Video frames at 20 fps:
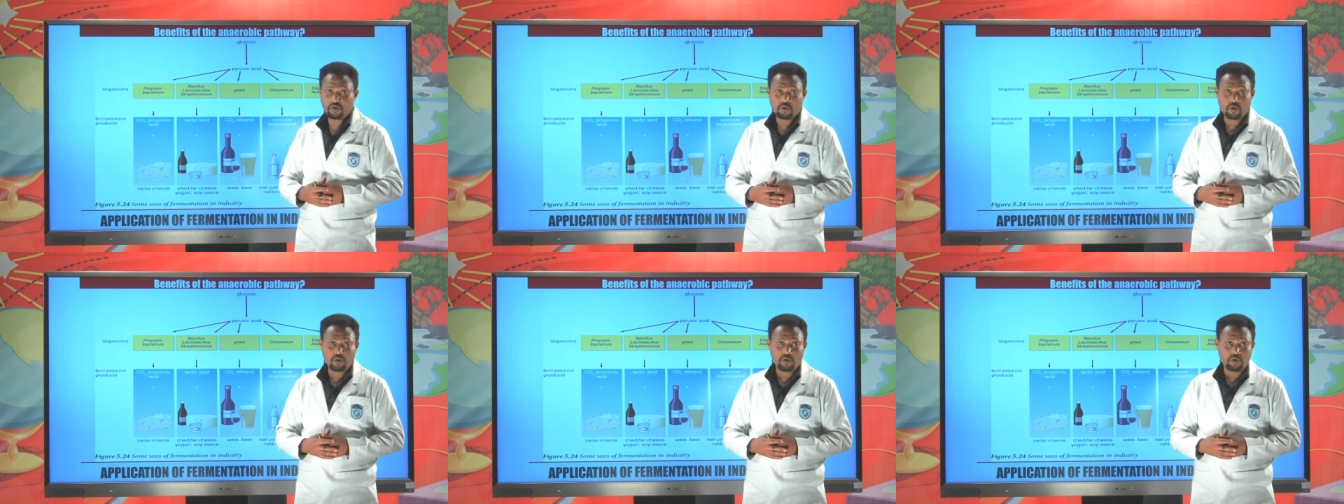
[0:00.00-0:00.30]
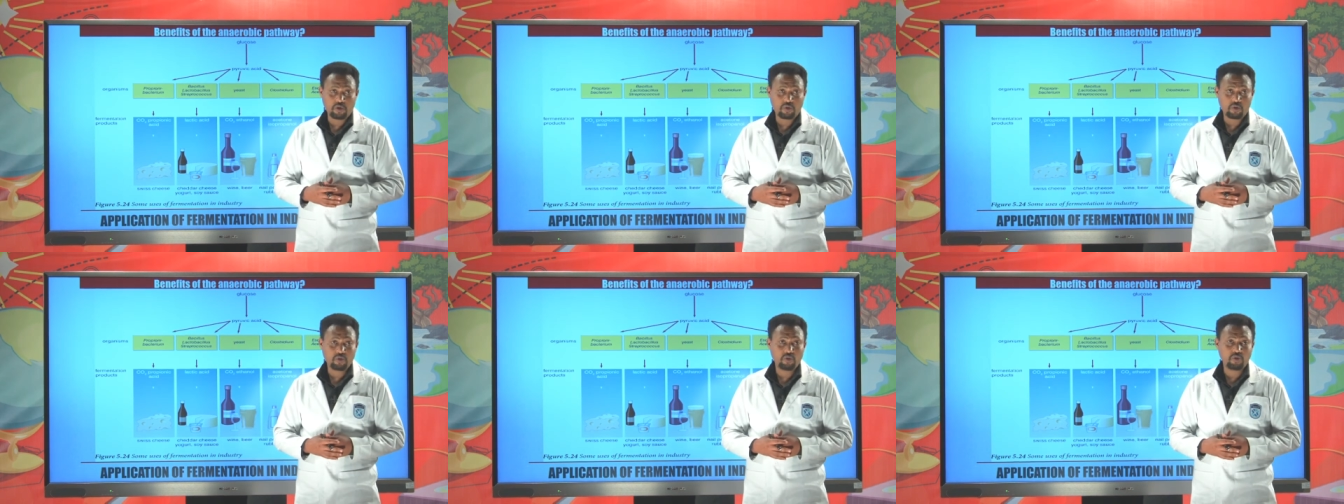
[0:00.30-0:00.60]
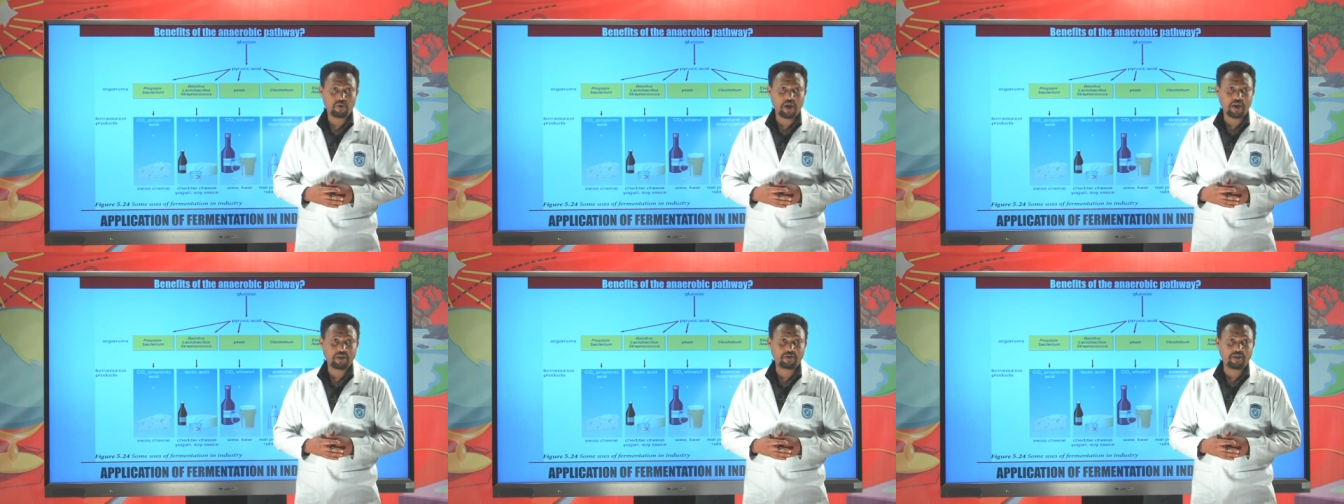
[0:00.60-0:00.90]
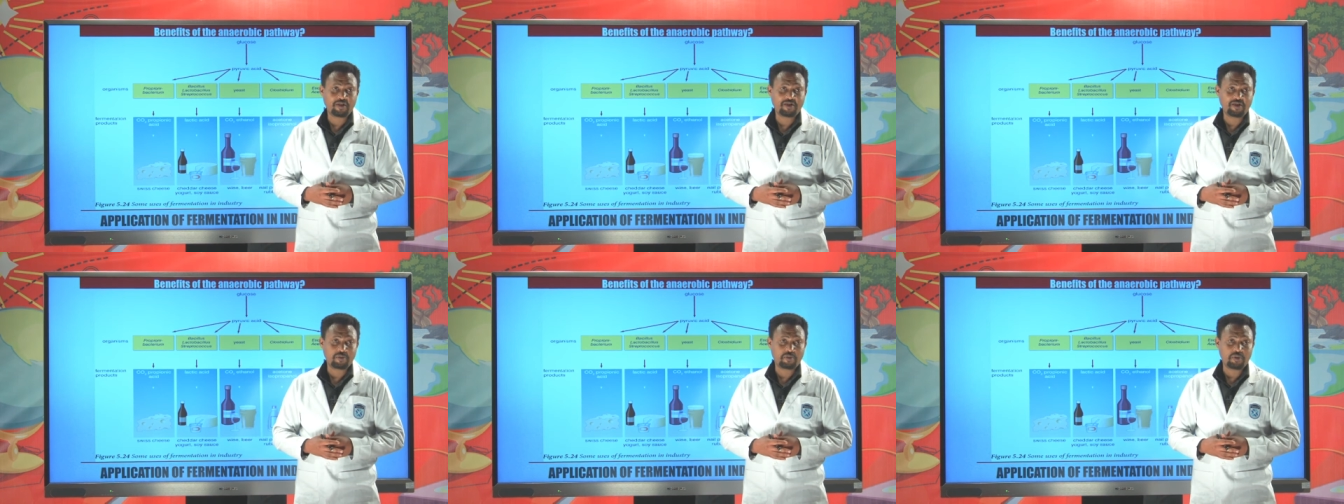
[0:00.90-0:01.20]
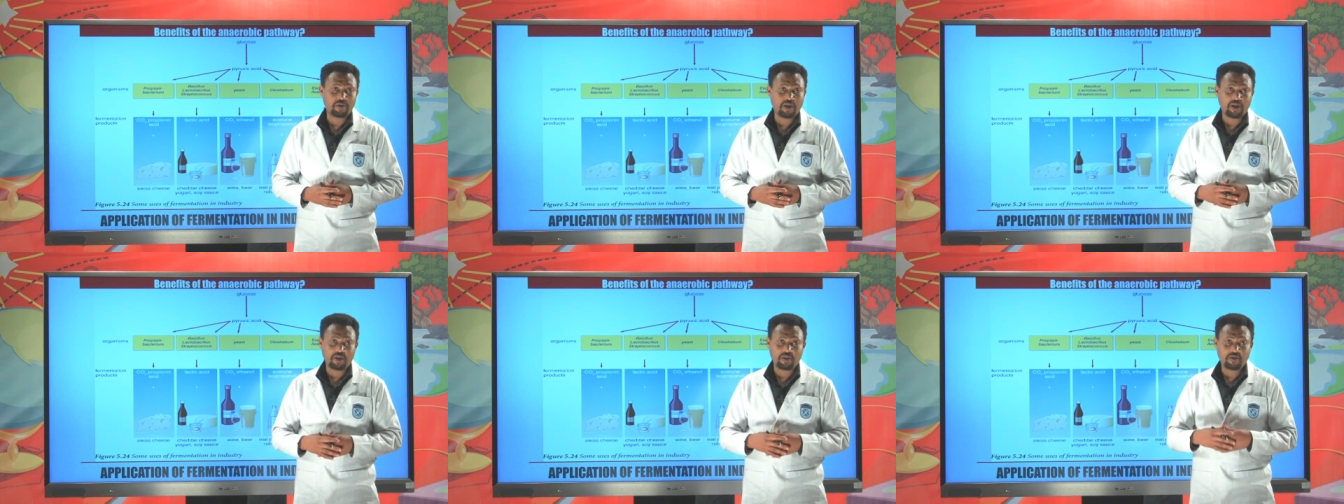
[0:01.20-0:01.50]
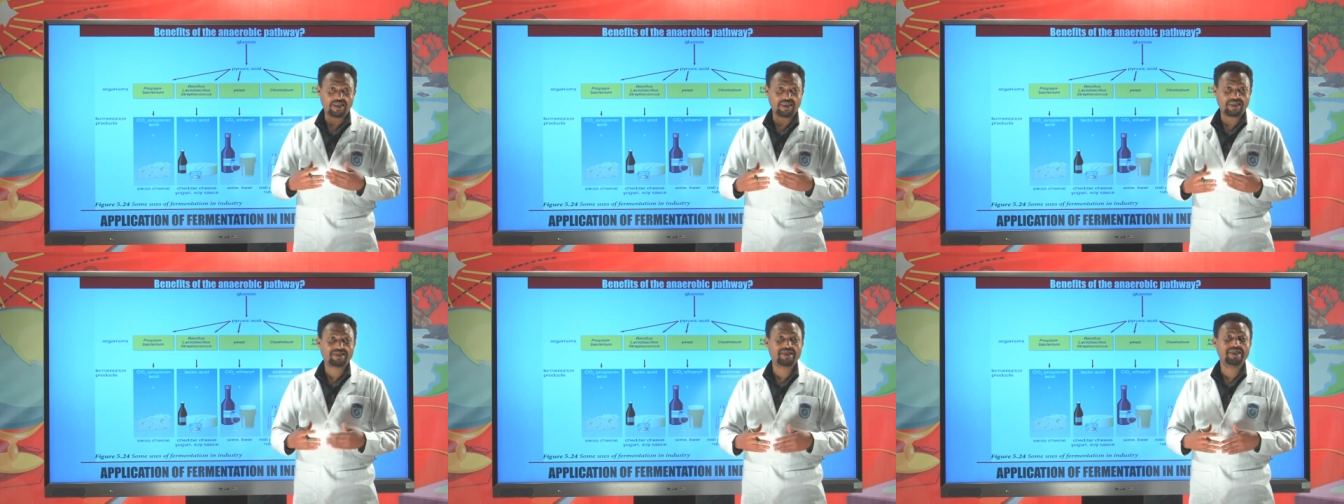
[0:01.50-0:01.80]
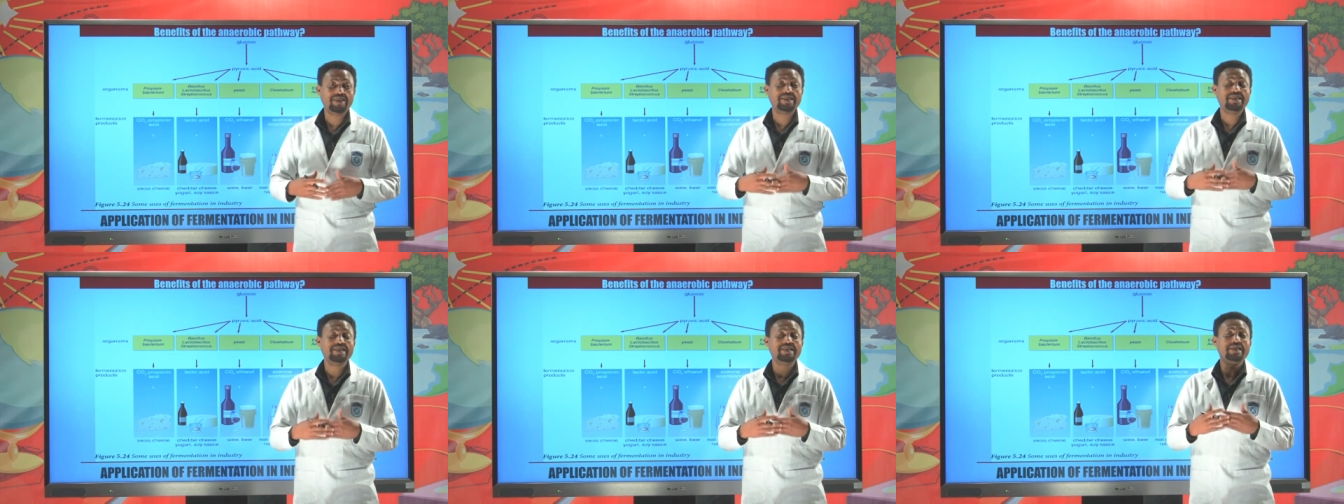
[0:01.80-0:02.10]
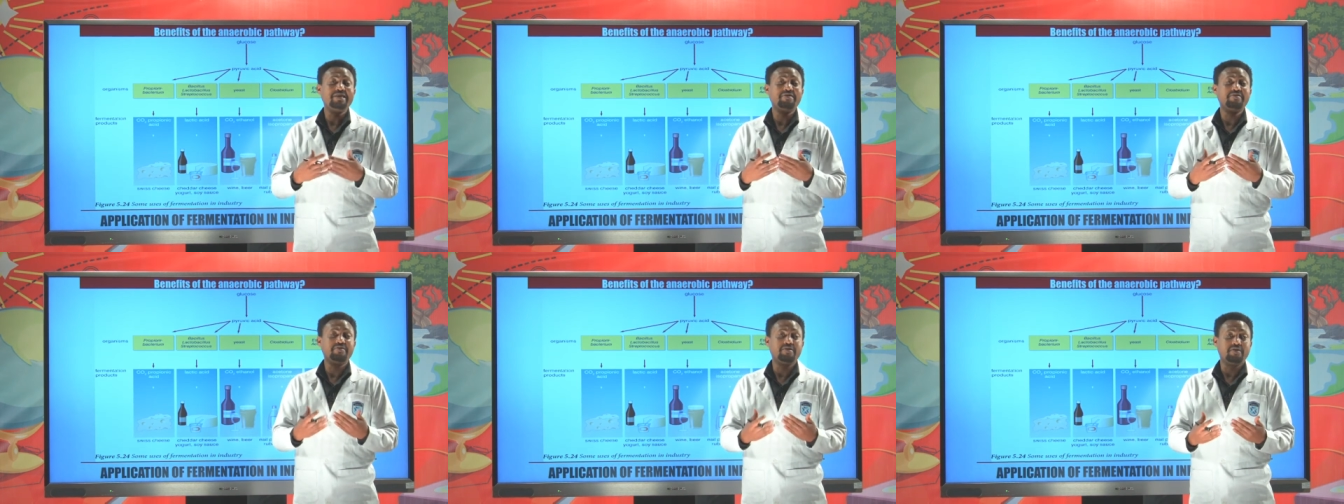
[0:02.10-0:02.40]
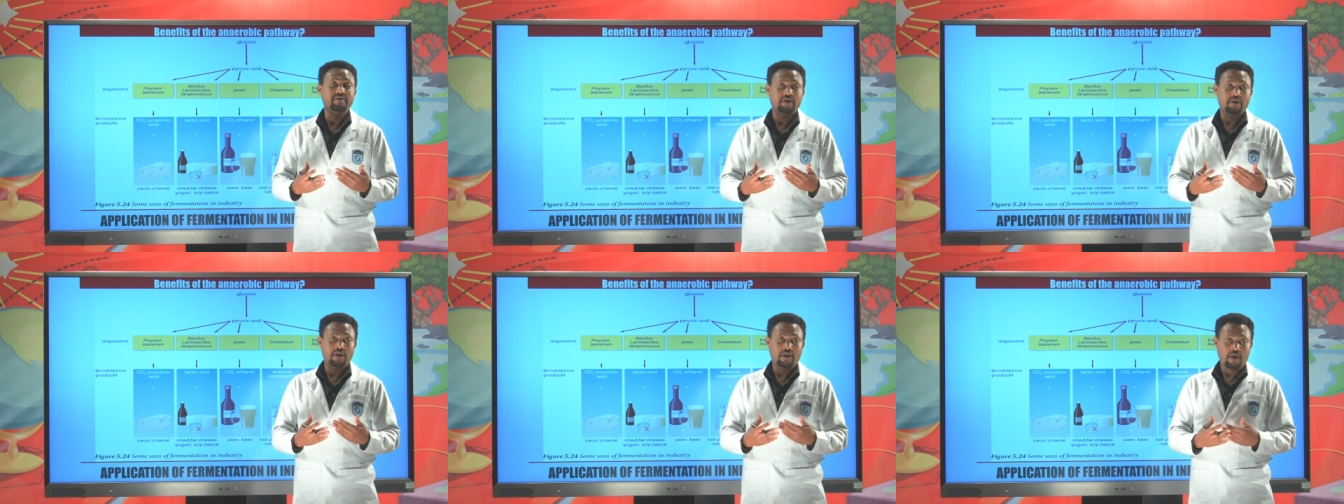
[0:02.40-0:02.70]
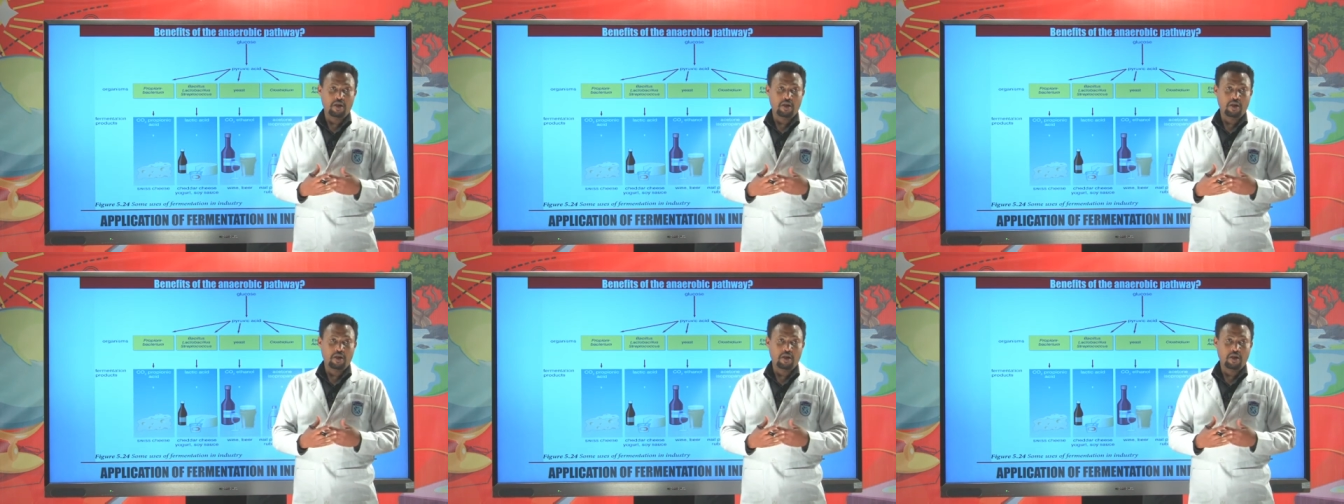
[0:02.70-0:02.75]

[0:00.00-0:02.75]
only 2 net ATP, and it leaves